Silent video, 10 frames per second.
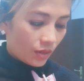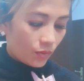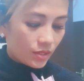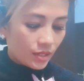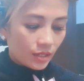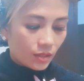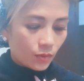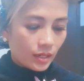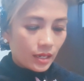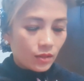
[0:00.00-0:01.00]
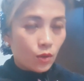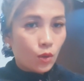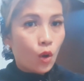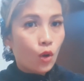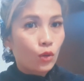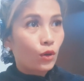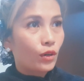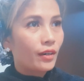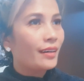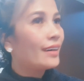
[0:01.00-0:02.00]
I wish that it will not
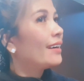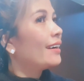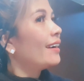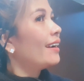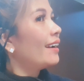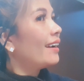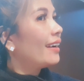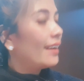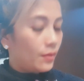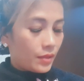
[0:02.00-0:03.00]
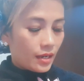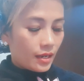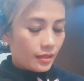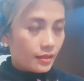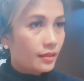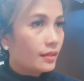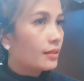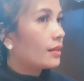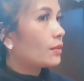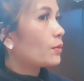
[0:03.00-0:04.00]
color oh my god
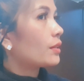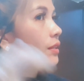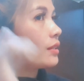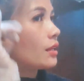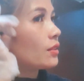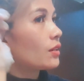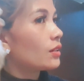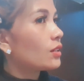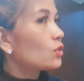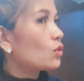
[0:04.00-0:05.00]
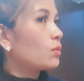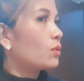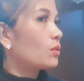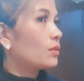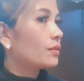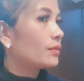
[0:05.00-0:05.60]
it will not turn into blue